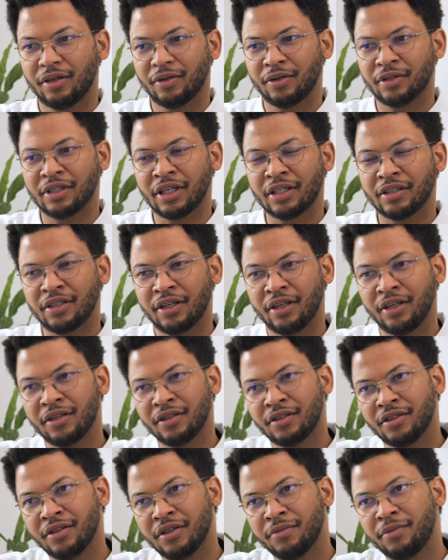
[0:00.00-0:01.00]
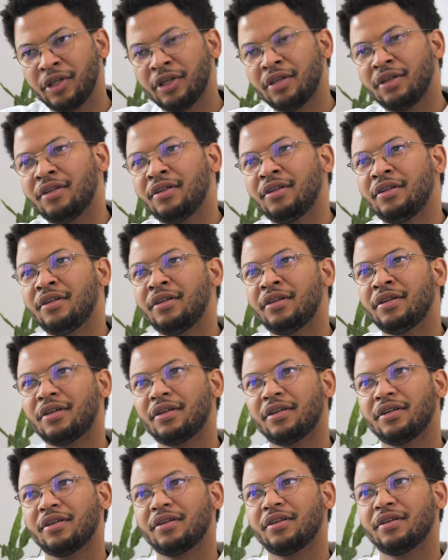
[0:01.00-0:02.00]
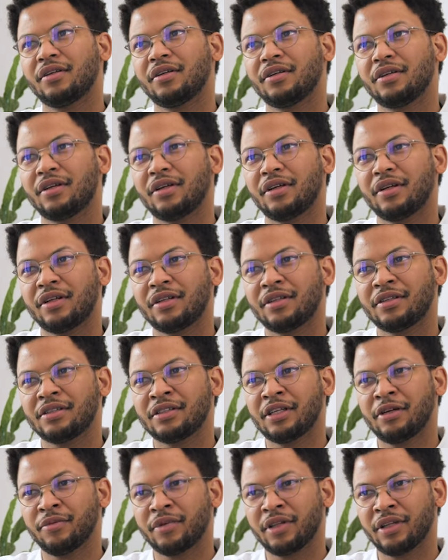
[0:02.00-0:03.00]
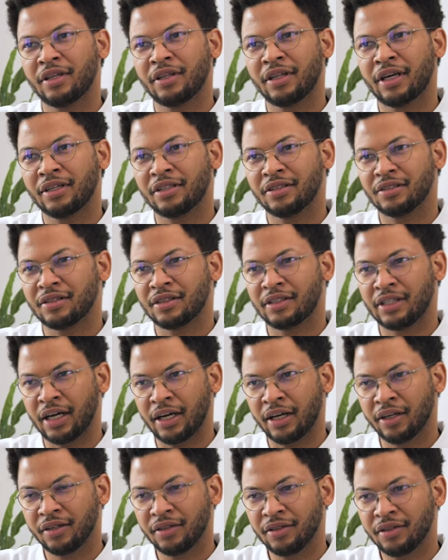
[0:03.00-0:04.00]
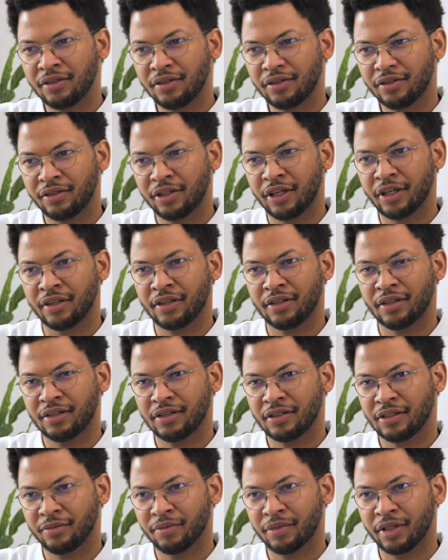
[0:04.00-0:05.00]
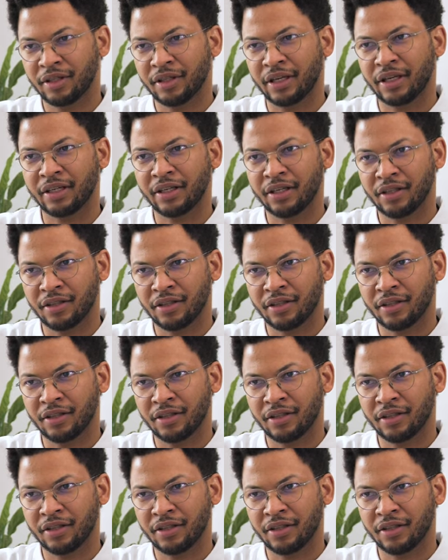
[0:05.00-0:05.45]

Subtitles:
which I take to mean something that is done rather than something that